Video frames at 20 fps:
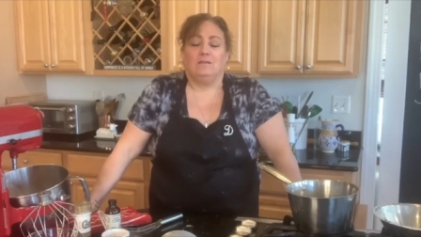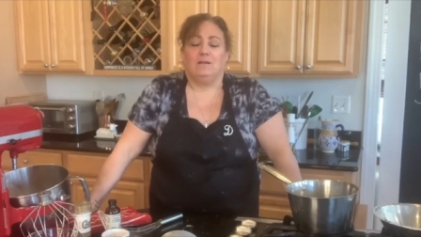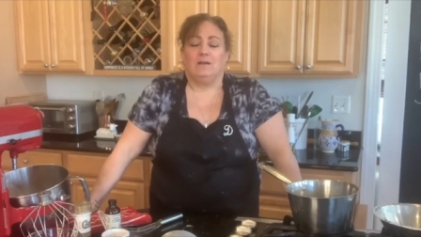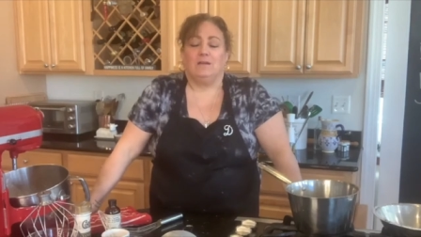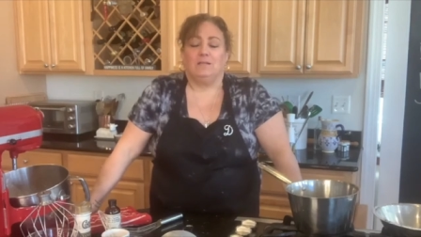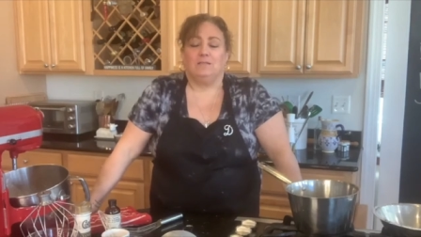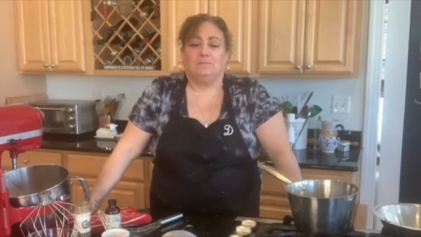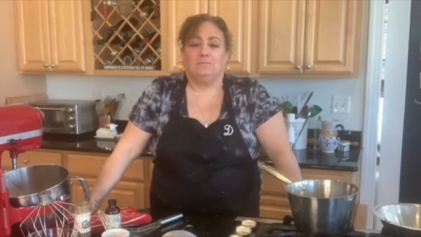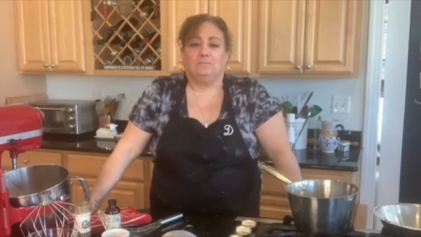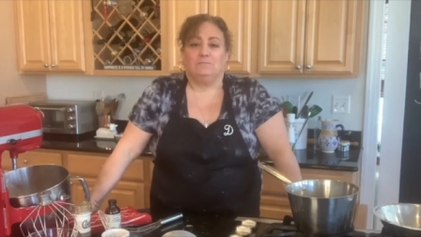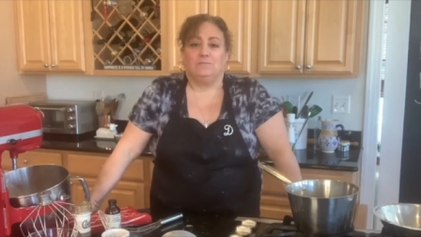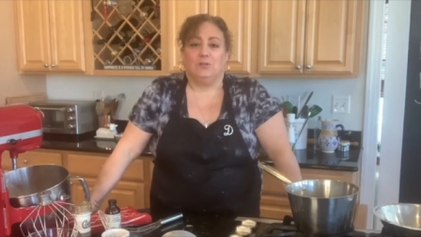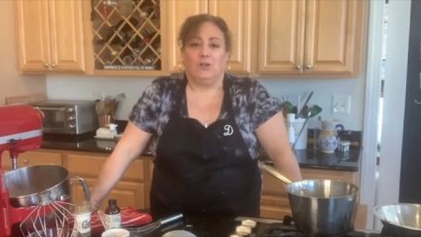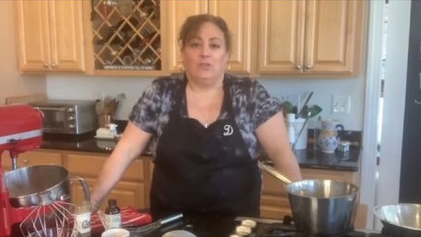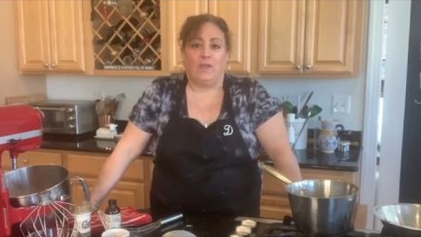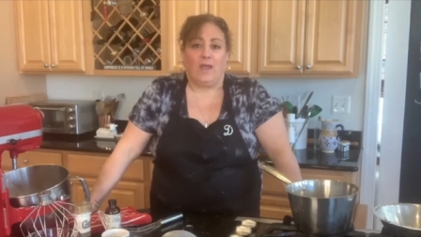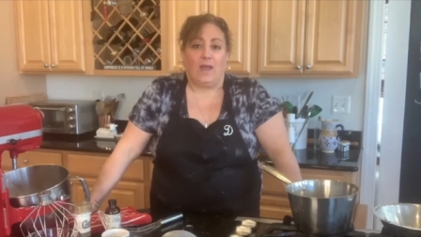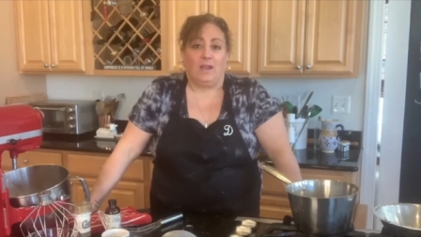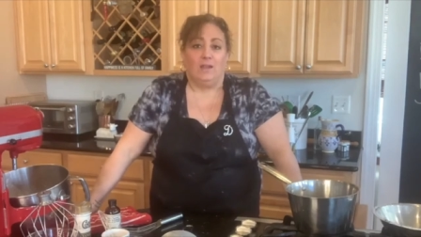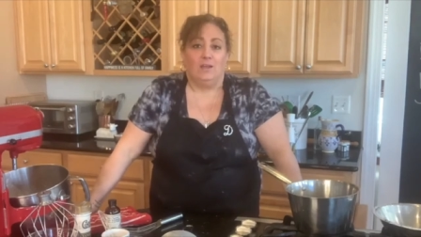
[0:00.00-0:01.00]
all
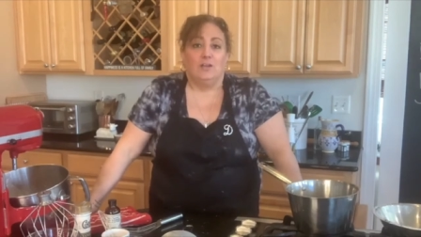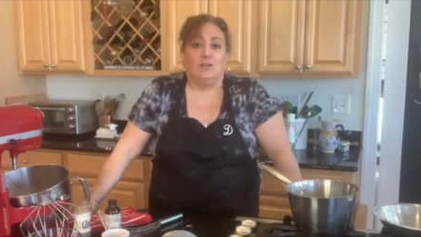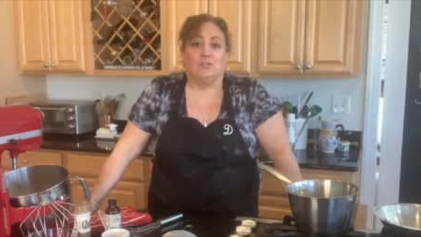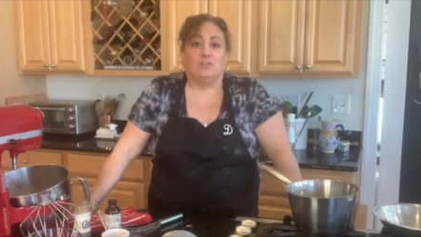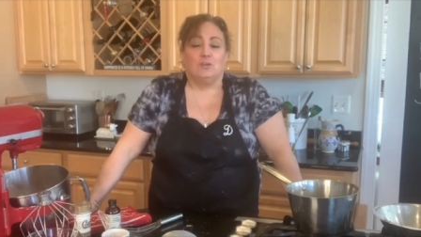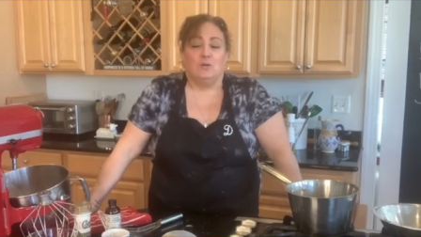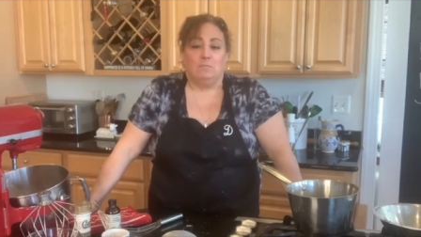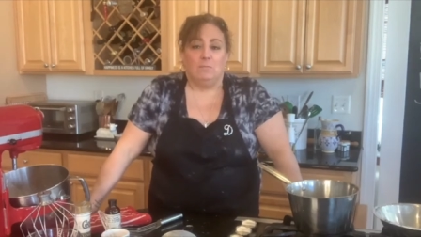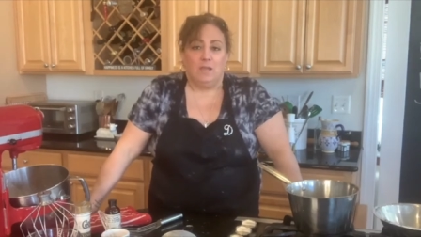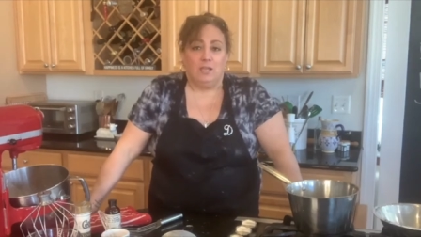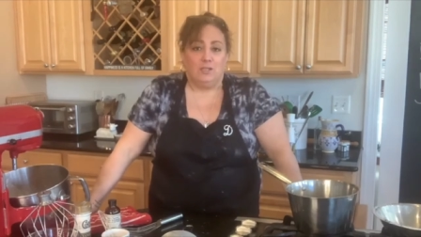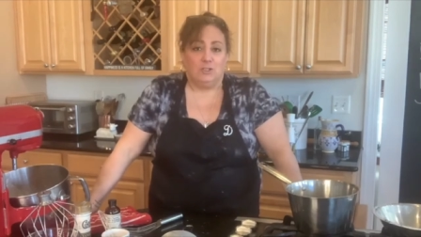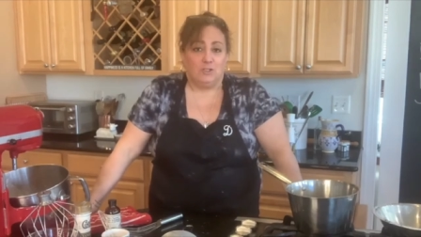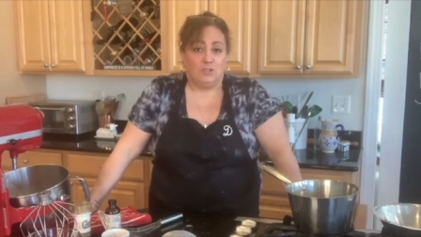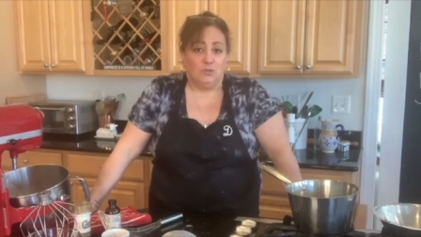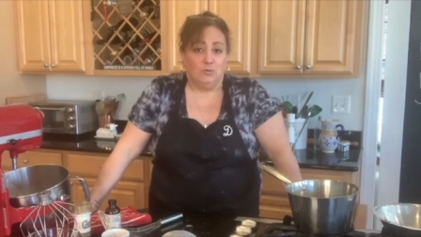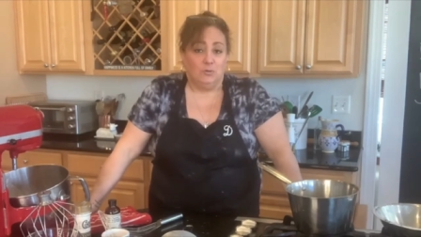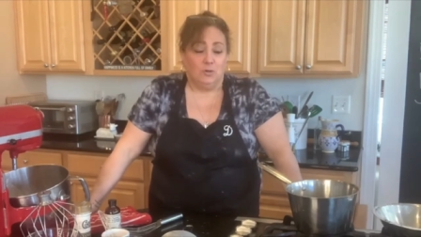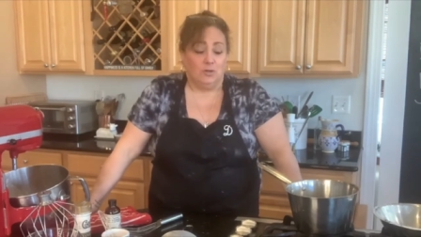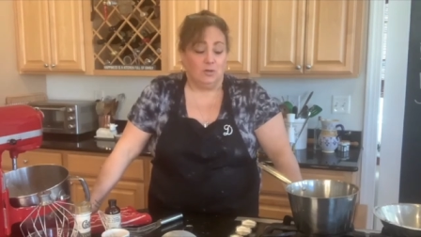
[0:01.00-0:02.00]
that. So make
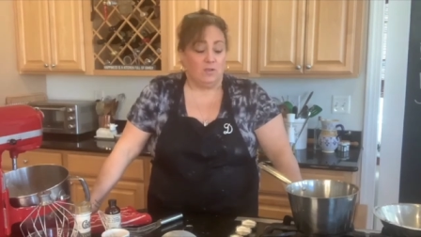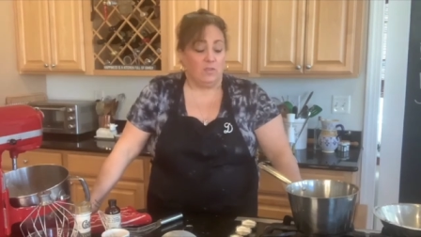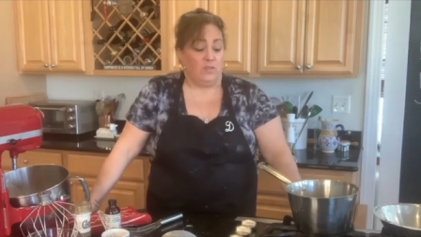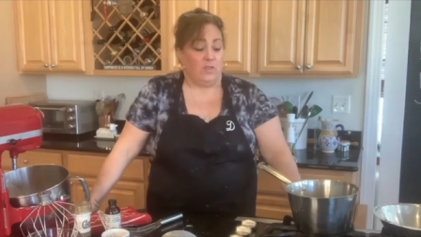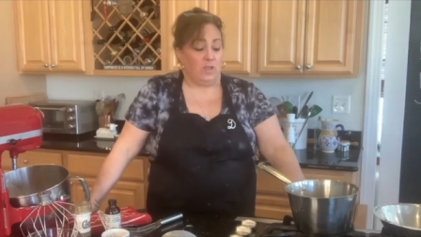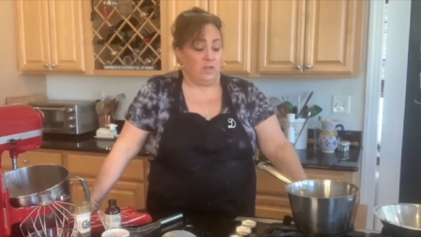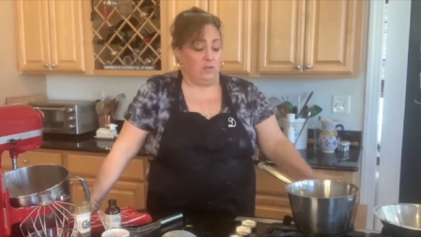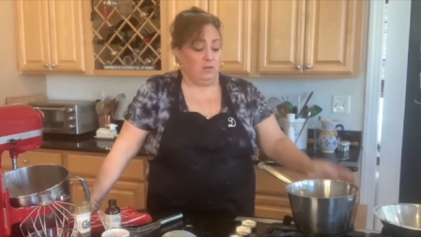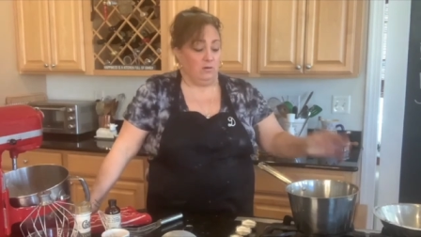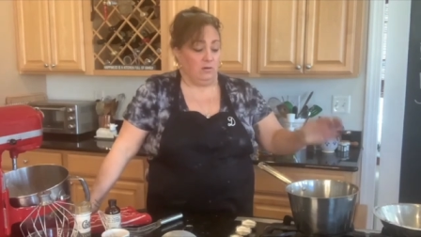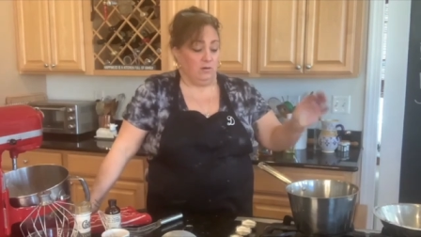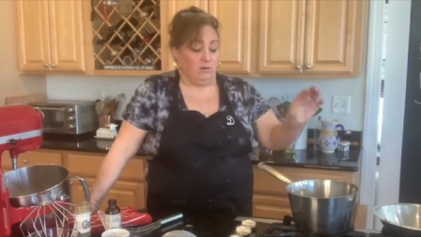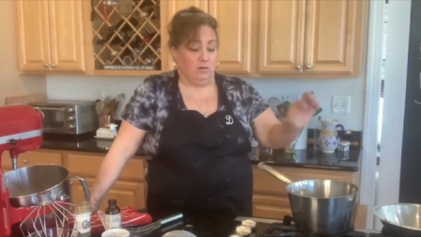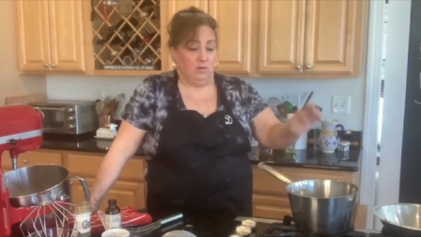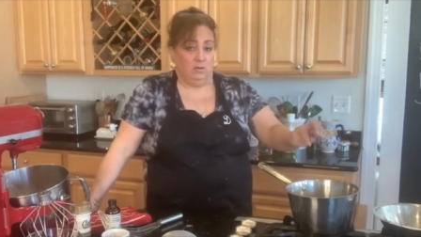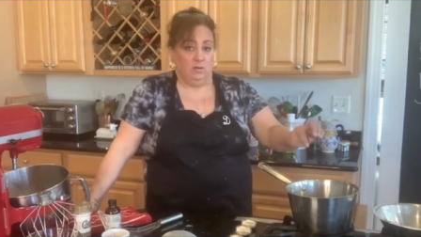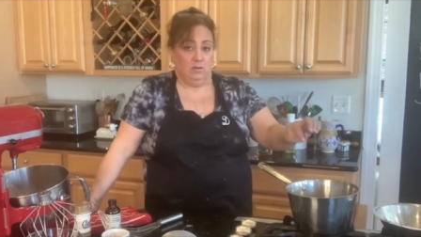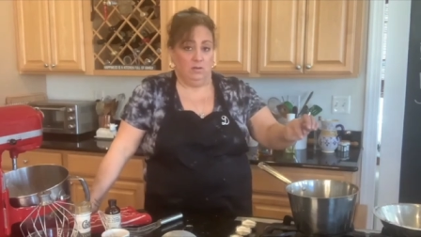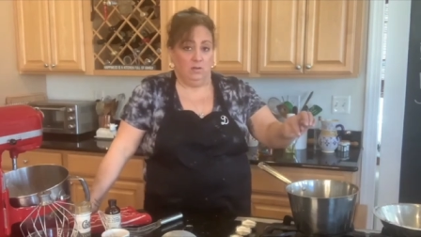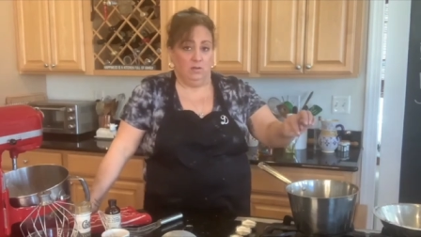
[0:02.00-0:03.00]
sure that
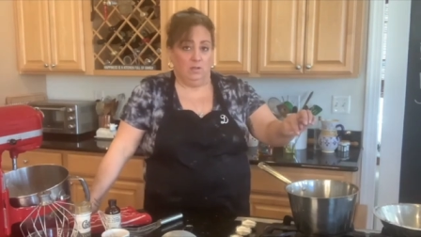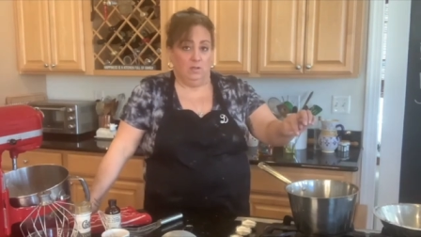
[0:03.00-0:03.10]
your